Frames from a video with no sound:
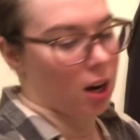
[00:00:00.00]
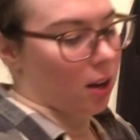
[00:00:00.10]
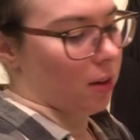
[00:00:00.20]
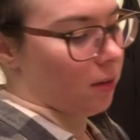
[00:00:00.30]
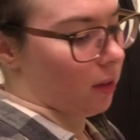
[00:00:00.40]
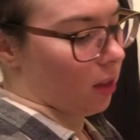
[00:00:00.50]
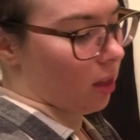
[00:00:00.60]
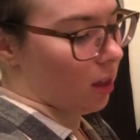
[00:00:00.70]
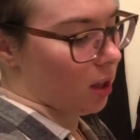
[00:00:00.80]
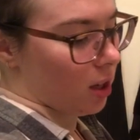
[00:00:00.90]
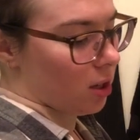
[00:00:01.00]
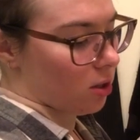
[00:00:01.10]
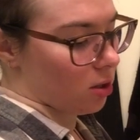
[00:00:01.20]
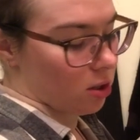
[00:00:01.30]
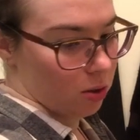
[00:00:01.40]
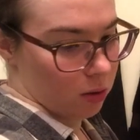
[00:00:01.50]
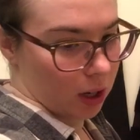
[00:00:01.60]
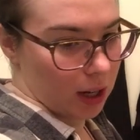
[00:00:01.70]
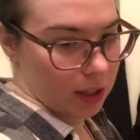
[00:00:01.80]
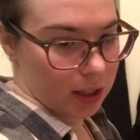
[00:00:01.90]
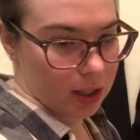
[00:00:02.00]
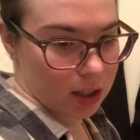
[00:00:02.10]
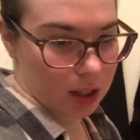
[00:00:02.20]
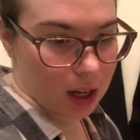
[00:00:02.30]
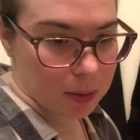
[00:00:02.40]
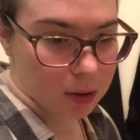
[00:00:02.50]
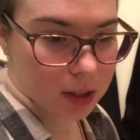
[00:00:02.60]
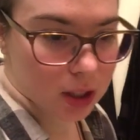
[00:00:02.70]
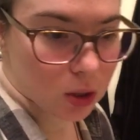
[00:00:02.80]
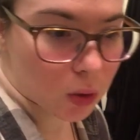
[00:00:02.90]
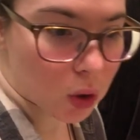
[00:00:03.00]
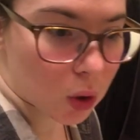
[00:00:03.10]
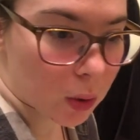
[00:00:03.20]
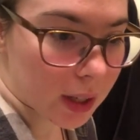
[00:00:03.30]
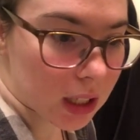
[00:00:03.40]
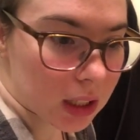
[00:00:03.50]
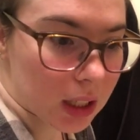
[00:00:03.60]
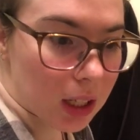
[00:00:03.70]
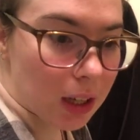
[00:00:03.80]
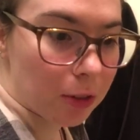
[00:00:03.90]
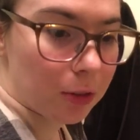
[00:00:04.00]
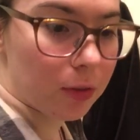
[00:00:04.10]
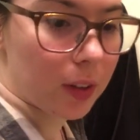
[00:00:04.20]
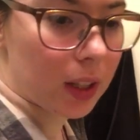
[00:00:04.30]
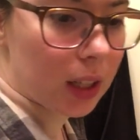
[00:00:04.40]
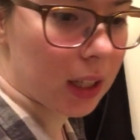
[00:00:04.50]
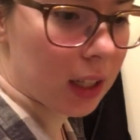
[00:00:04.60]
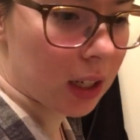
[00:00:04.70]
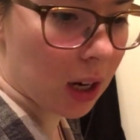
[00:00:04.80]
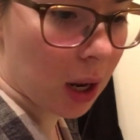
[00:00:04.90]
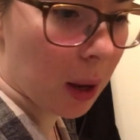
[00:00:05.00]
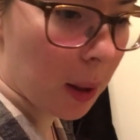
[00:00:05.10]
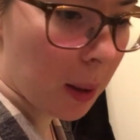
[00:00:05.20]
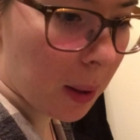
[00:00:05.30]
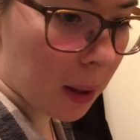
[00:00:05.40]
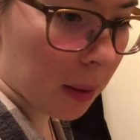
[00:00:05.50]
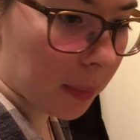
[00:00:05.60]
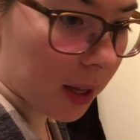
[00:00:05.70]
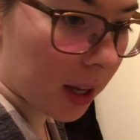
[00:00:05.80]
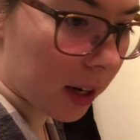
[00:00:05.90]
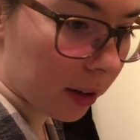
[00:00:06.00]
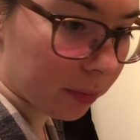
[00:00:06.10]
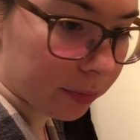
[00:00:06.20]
of these two colors, I'm going to quickly fill in my hair.